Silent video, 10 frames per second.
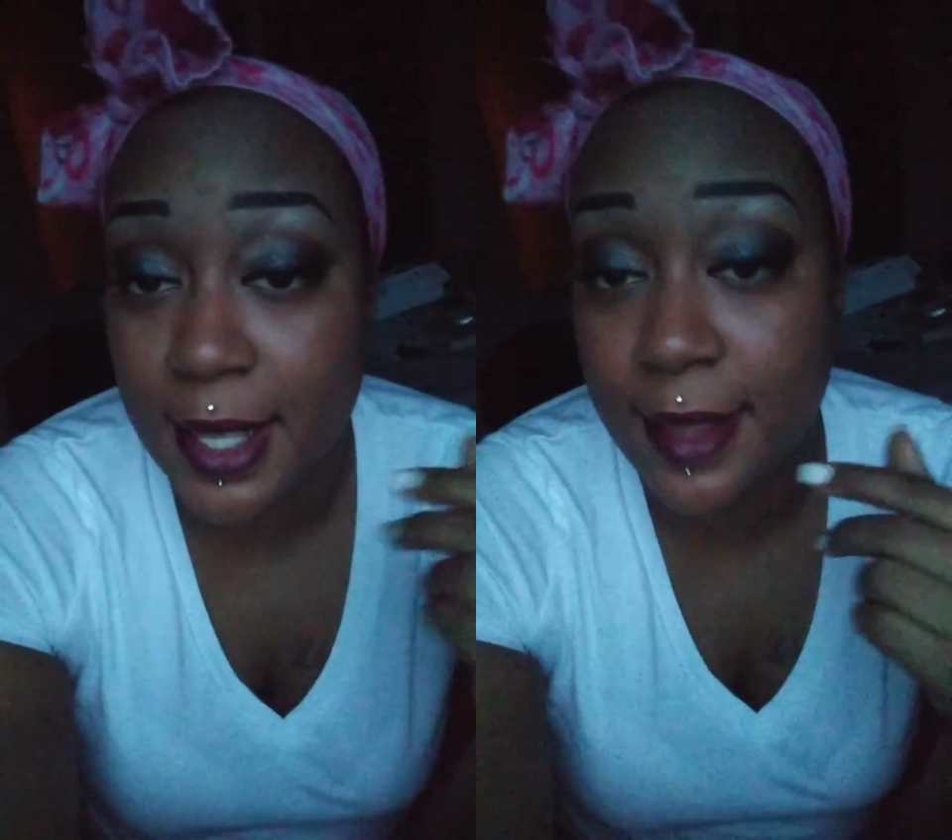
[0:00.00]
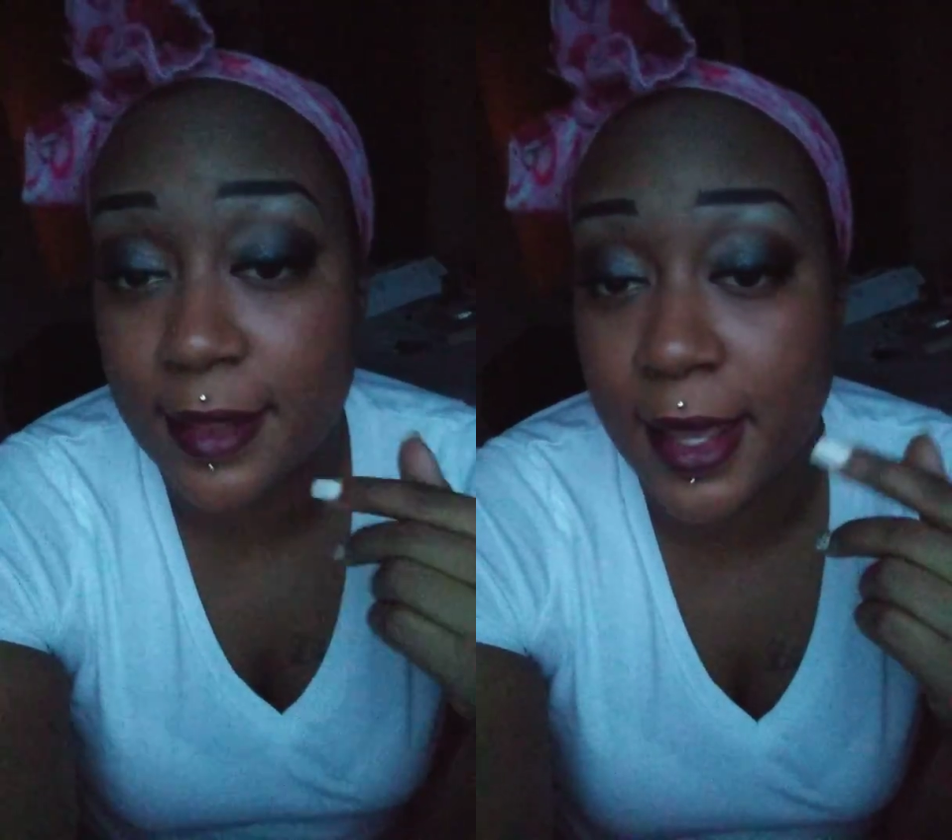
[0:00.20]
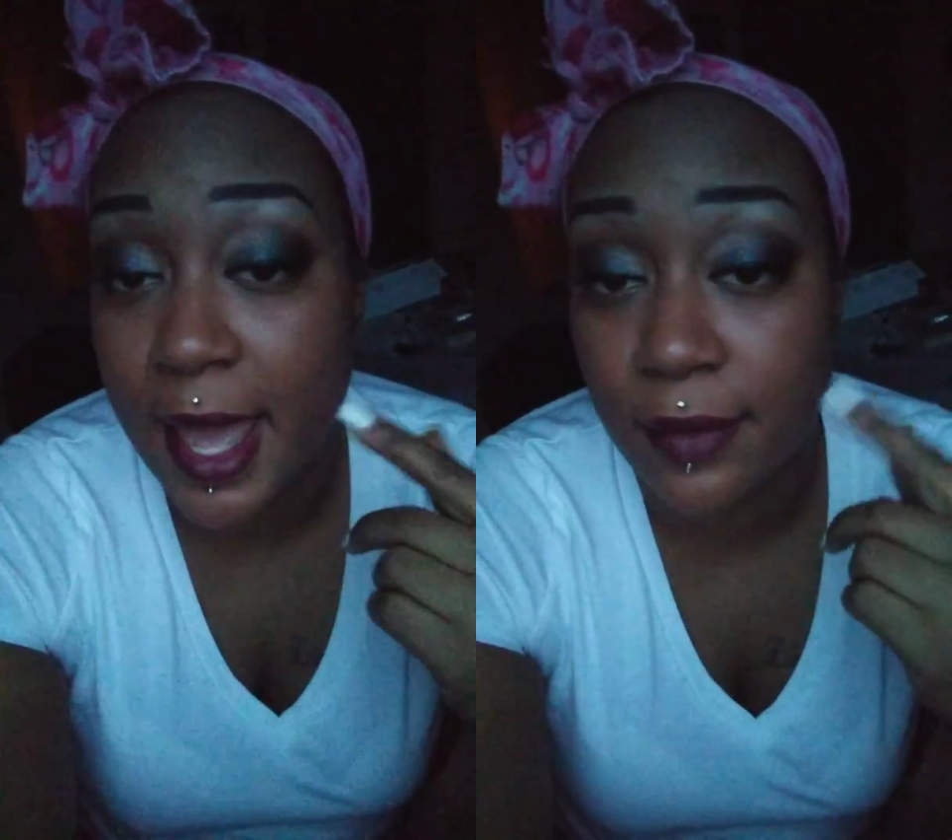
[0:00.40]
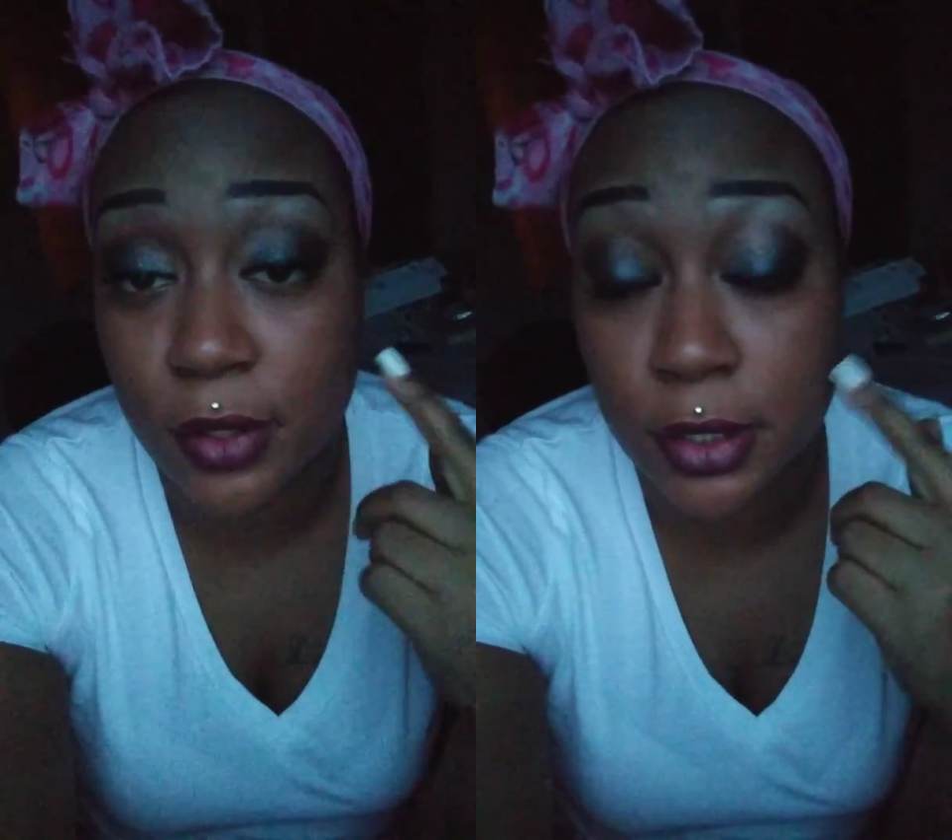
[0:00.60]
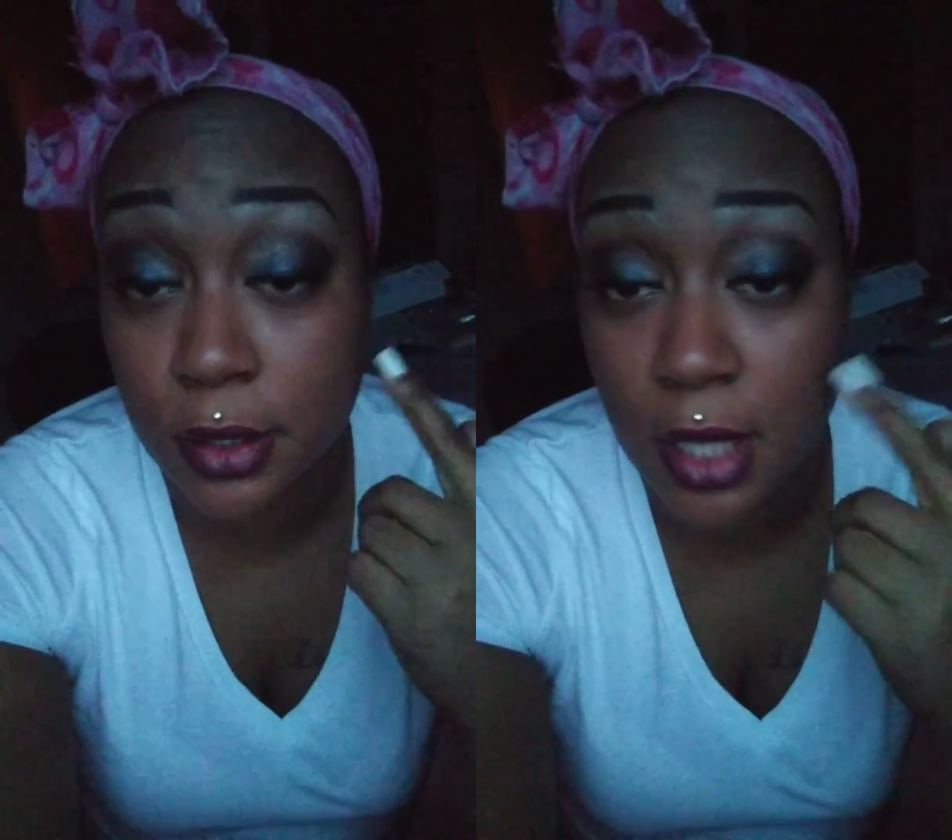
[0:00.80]
and they have
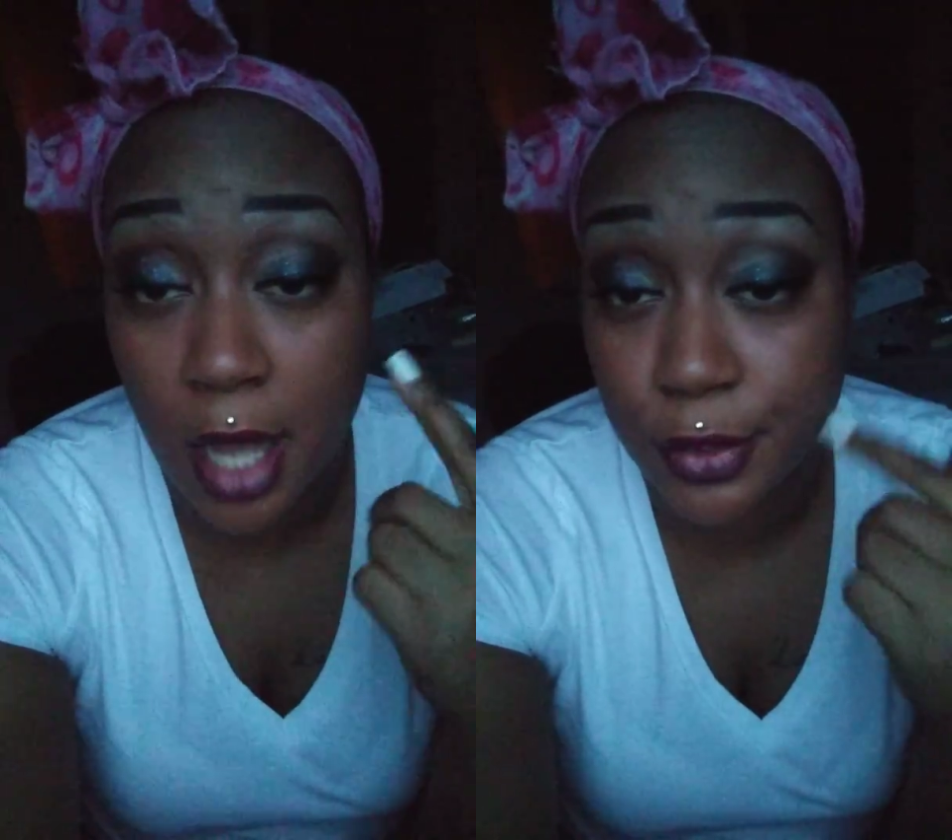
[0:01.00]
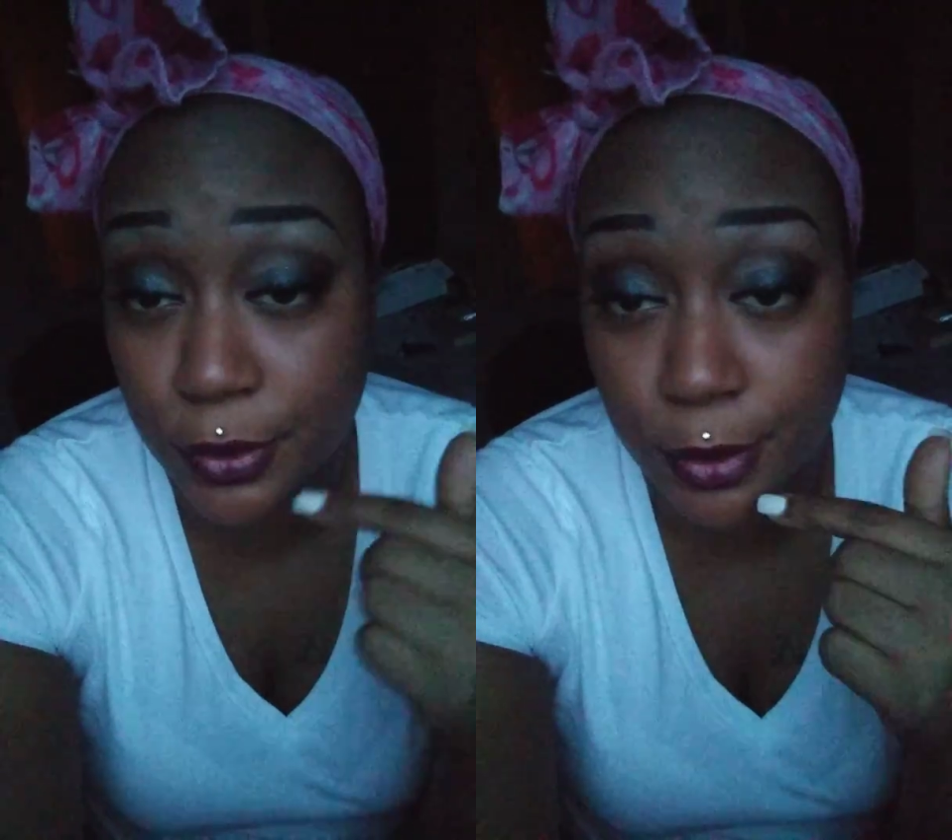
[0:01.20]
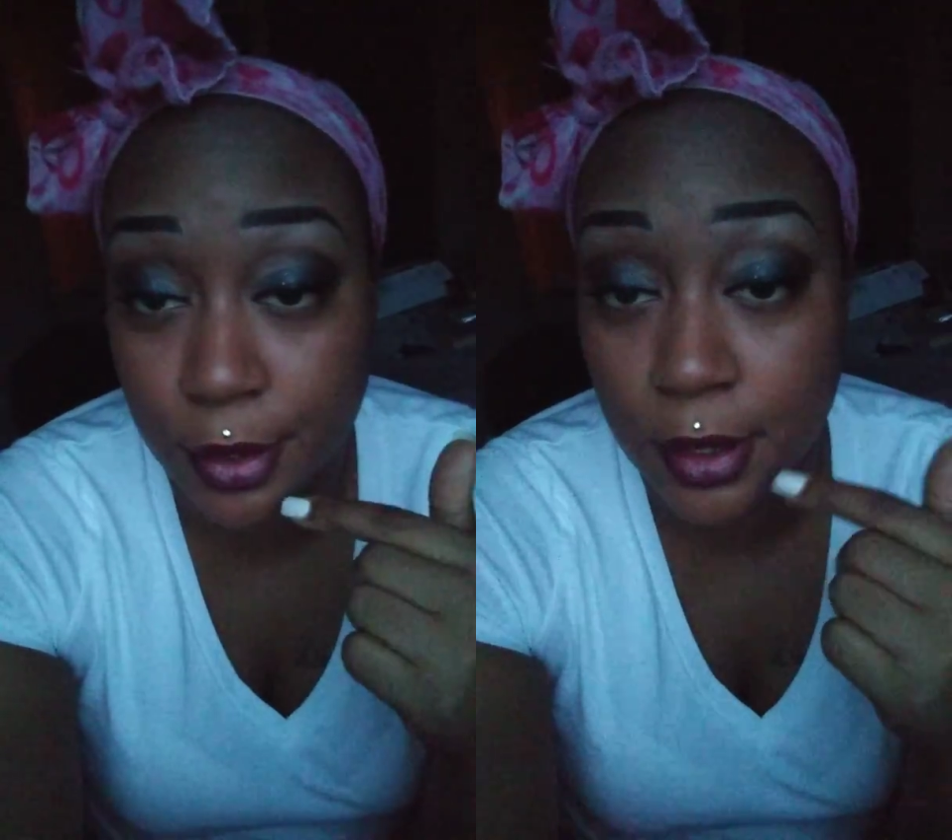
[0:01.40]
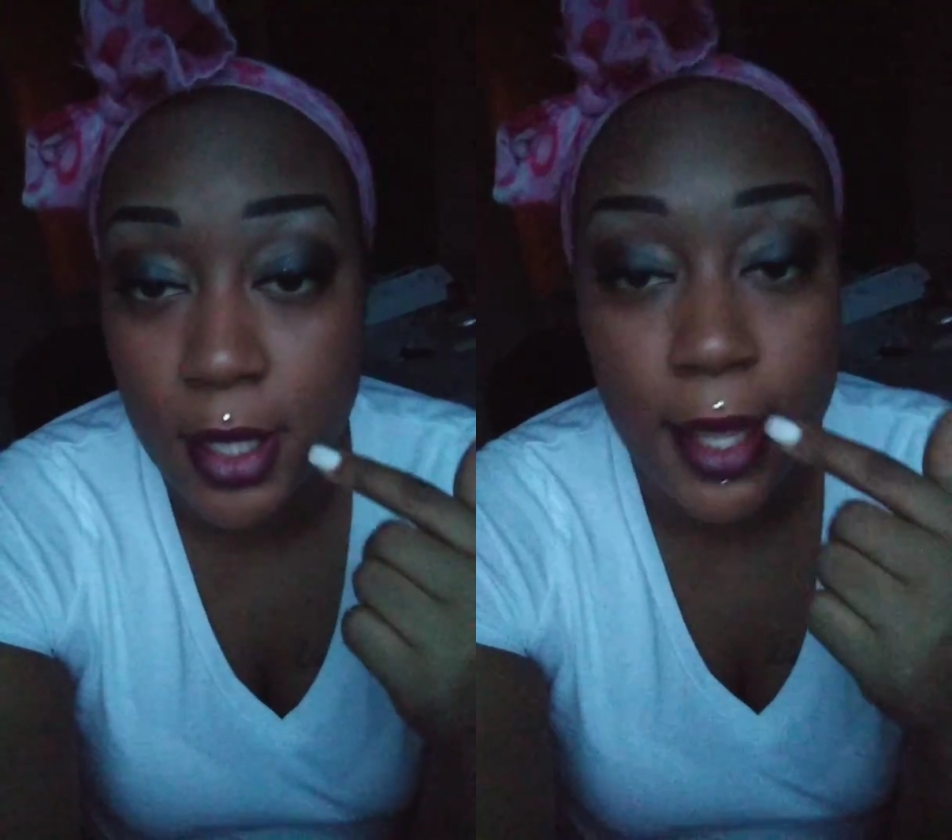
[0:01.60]
contour.